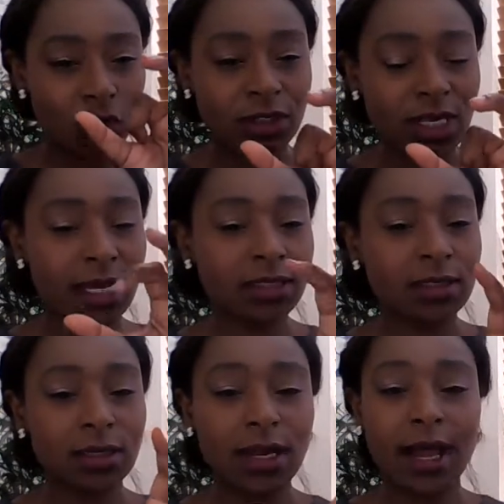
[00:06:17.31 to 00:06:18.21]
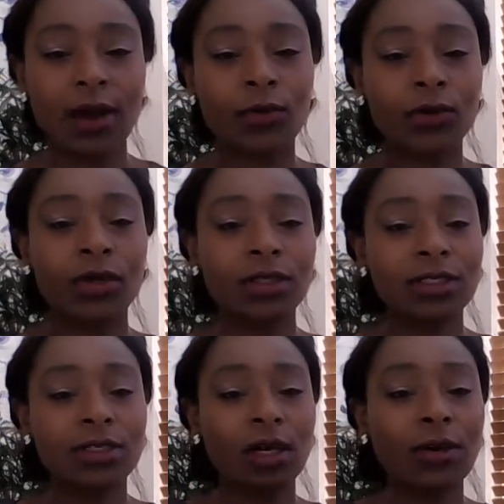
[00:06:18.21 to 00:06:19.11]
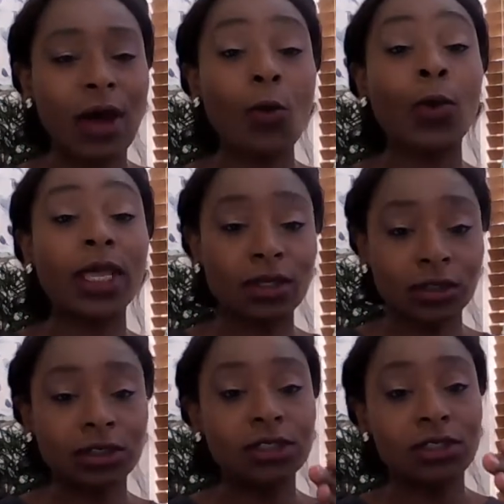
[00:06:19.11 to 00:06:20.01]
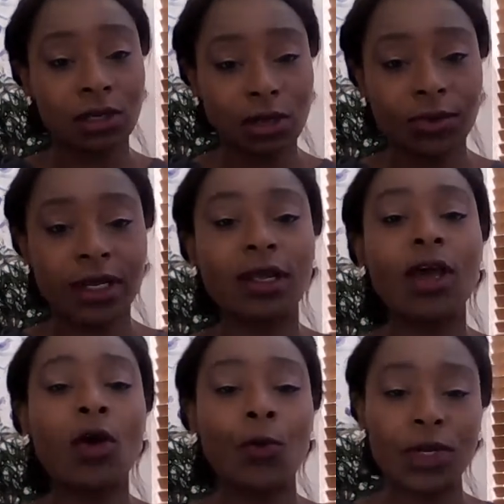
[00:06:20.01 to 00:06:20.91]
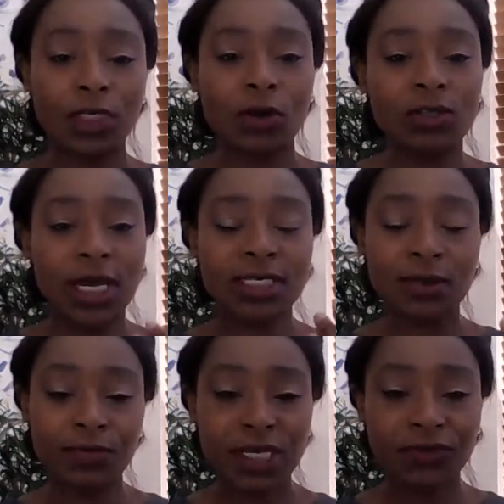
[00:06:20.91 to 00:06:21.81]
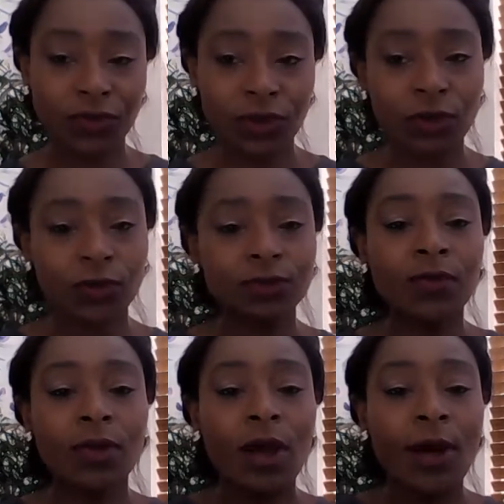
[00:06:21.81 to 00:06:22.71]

hole sizes and how we can determine which hole size is best for you.